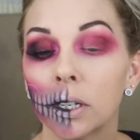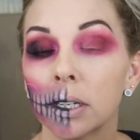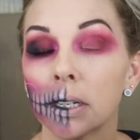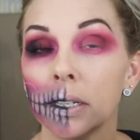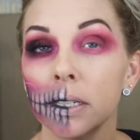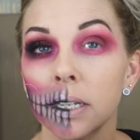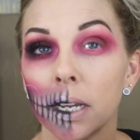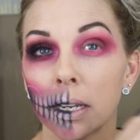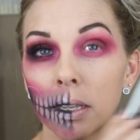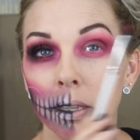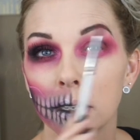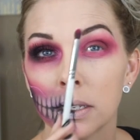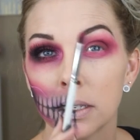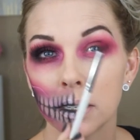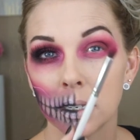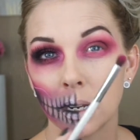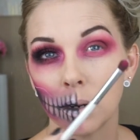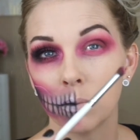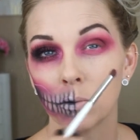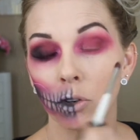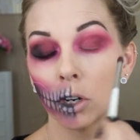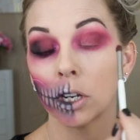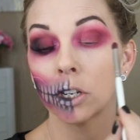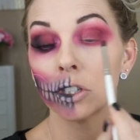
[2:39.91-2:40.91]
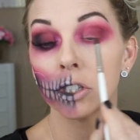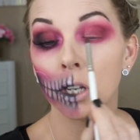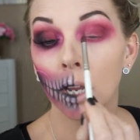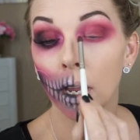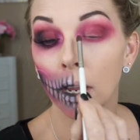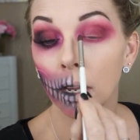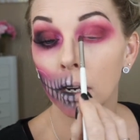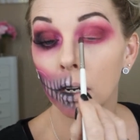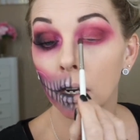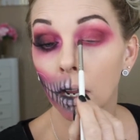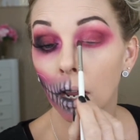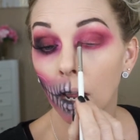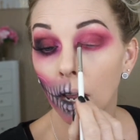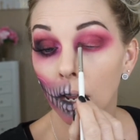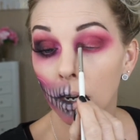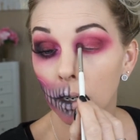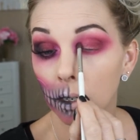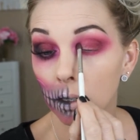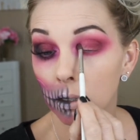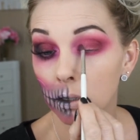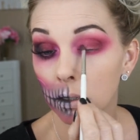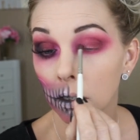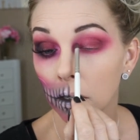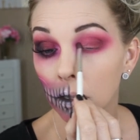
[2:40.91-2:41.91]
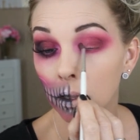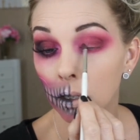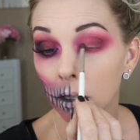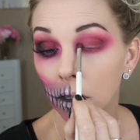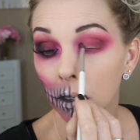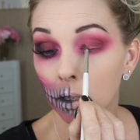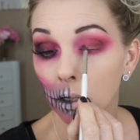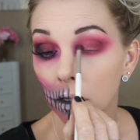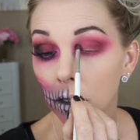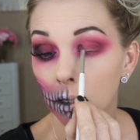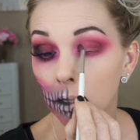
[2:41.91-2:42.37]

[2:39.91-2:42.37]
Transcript: to take the same brush and add it to the